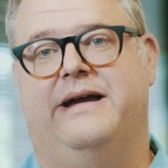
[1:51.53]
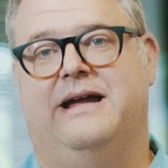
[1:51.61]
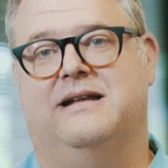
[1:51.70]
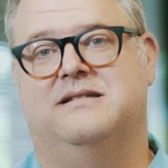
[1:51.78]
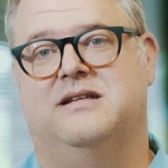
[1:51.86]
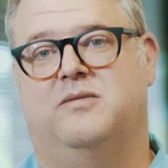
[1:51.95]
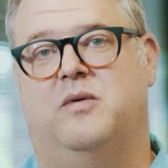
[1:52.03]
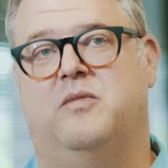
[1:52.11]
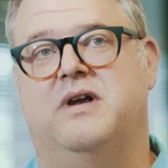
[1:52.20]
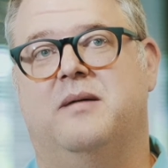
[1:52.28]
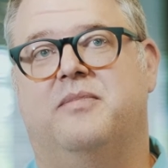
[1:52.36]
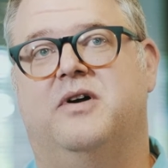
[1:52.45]
And so when
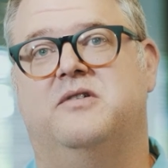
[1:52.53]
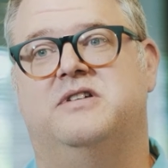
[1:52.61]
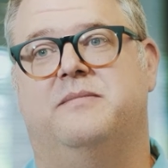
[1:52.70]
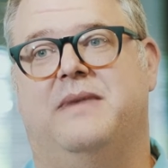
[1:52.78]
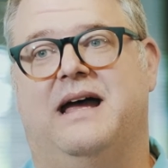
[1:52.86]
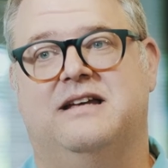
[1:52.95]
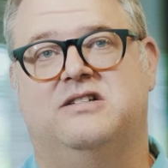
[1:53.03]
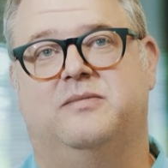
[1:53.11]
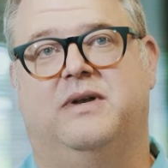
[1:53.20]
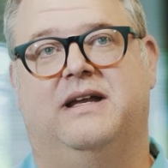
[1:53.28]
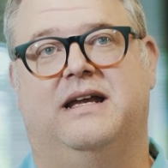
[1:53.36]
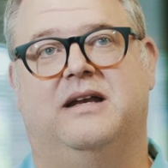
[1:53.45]
we approach a master
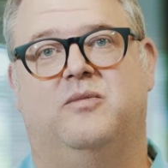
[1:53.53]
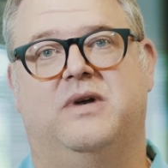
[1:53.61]
plan,